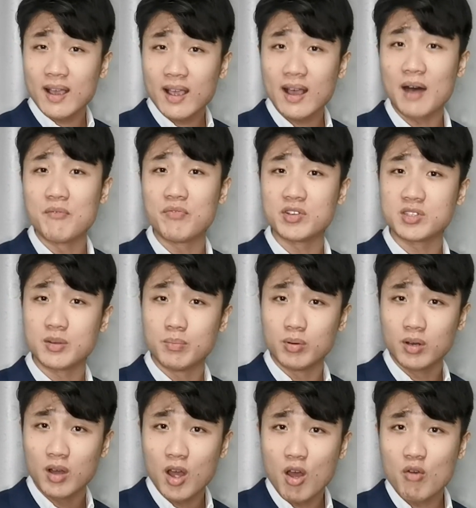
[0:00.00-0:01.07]

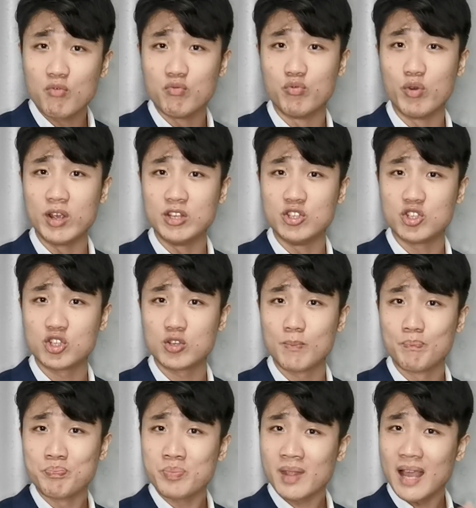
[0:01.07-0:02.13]
comfortable range.
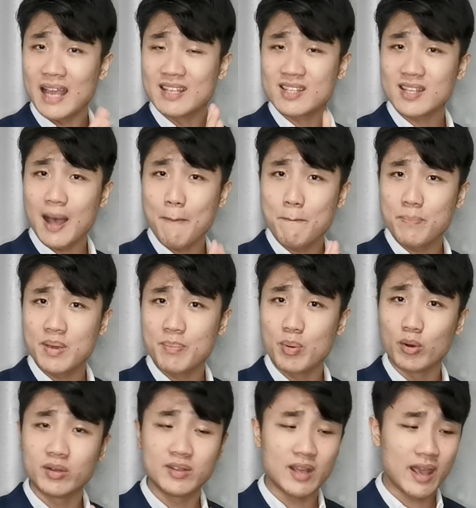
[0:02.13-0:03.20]
And some
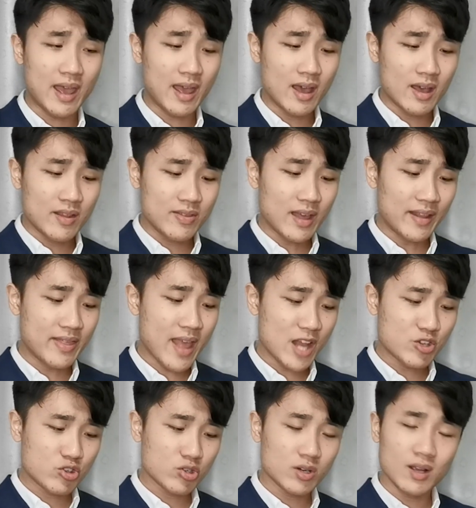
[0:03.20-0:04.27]
people, they their
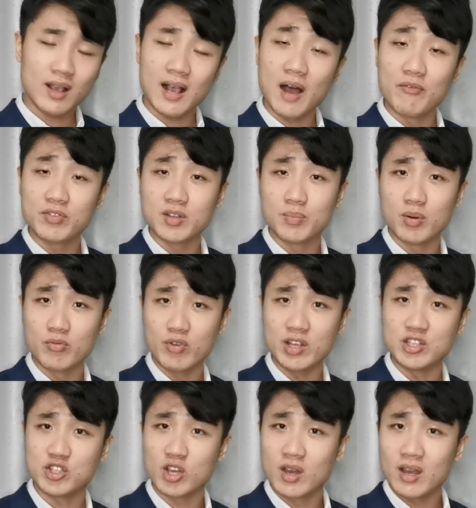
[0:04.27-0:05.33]
natural comfortable
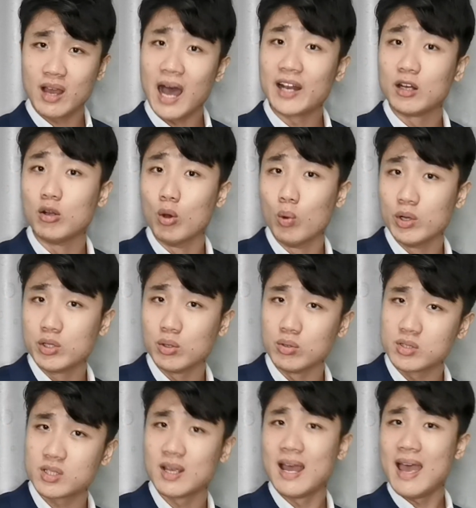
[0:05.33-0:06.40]
range are the lower
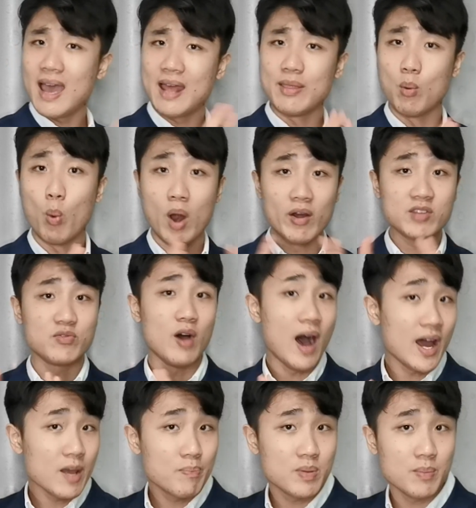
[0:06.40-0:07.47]
notes. And whereas for
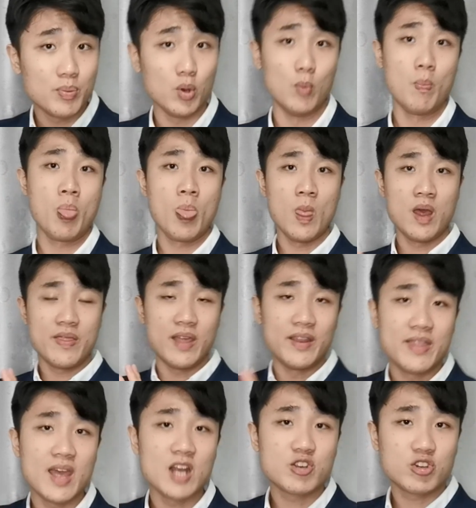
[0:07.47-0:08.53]
other people, their
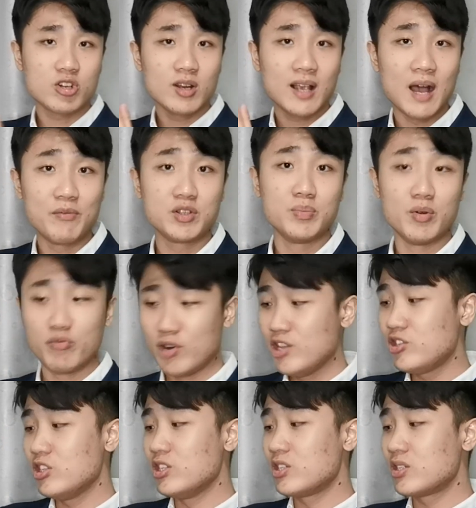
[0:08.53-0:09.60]
natural comfortable
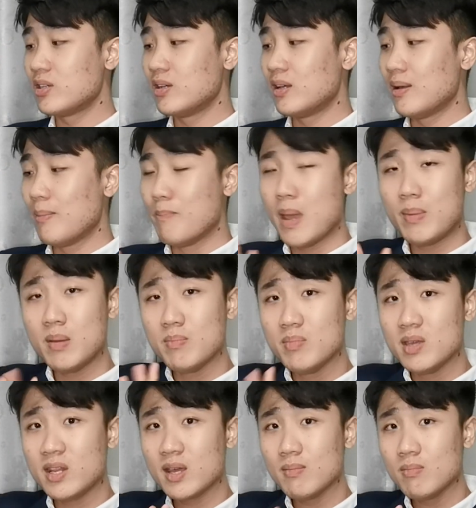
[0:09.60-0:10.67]
range is maybe
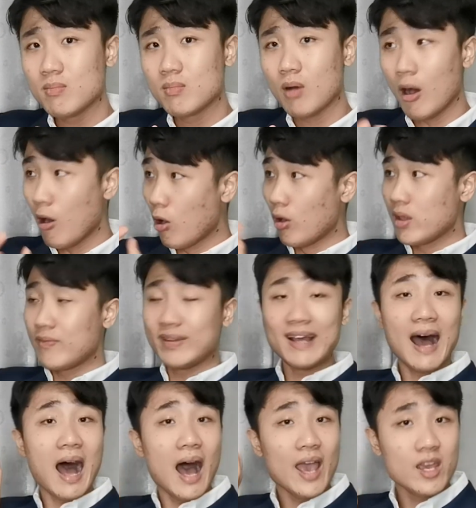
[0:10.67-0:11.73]
medium or even
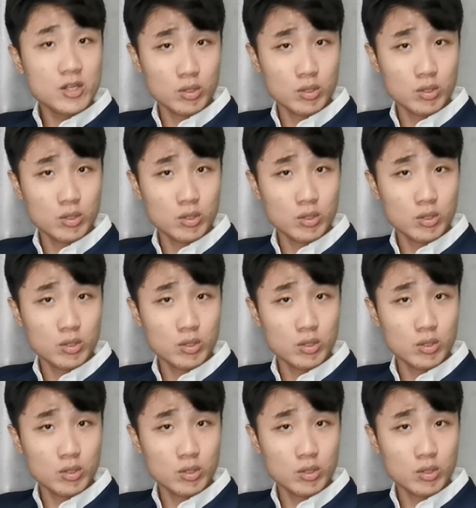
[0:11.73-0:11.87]
higher